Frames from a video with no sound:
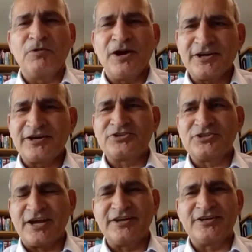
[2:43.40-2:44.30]
What are
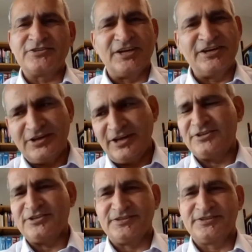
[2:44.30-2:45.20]
China's
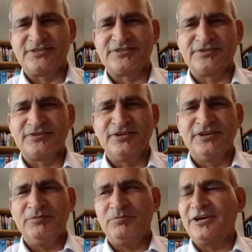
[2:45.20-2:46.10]
intentions?
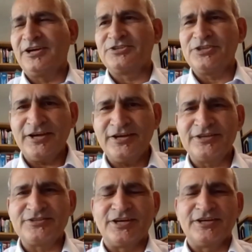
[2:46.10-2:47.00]
Because China
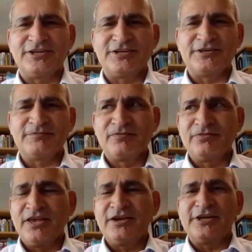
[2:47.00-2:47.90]
started
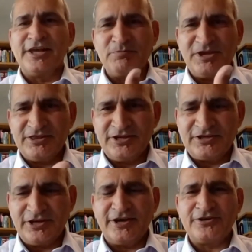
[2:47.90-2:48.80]
claiming the
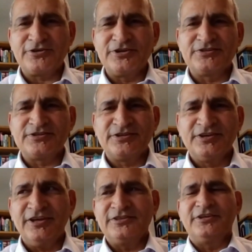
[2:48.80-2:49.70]
territories,
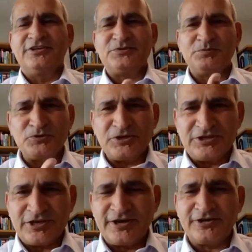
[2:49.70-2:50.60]
the disputed
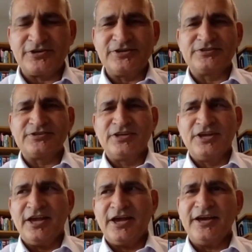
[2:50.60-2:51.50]
territories.
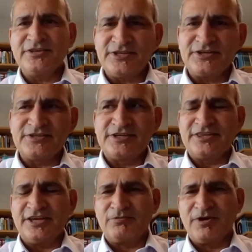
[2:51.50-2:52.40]
As a result,
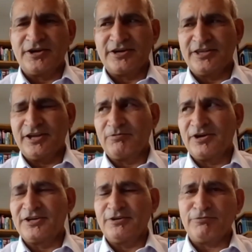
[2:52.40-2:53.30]
there
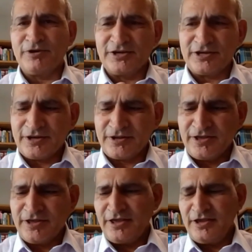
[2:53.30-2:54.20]
were different
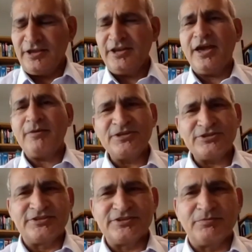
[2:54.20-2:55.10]

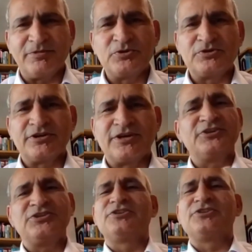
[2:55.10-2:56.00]
inhibitions about
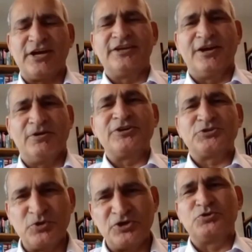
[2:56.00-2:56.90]
rising China.
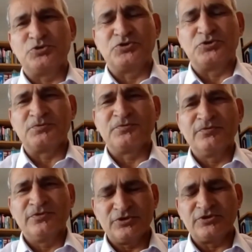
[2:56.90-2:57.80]
What's going to do?
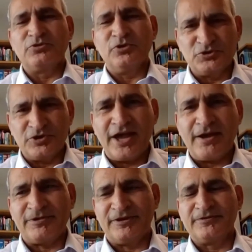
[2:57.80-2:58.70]
Going to
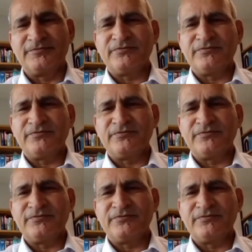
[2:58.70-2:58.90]
happen?